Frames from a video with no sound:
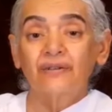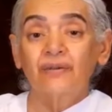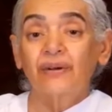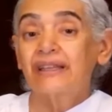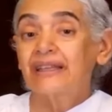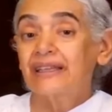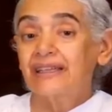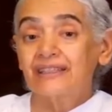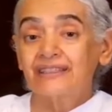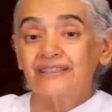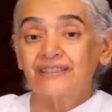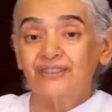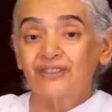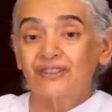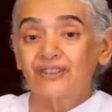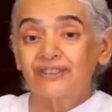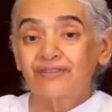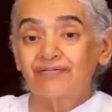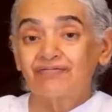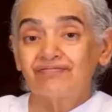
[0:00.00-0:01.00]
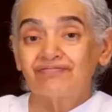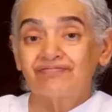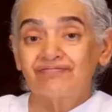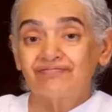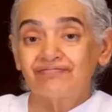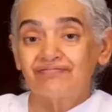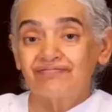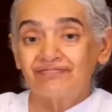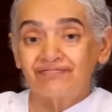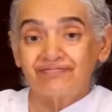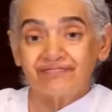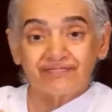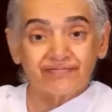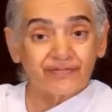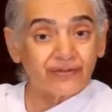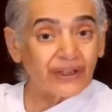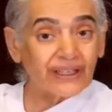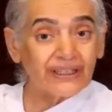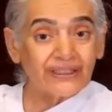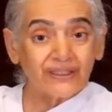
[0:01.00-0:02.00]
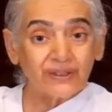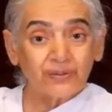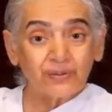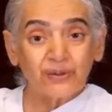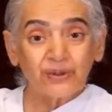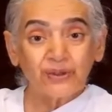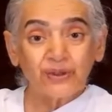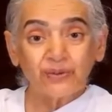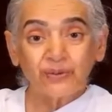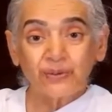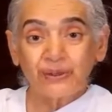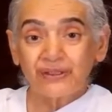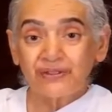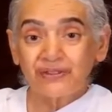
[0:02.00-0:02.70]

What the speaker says: whether it's on Facebook,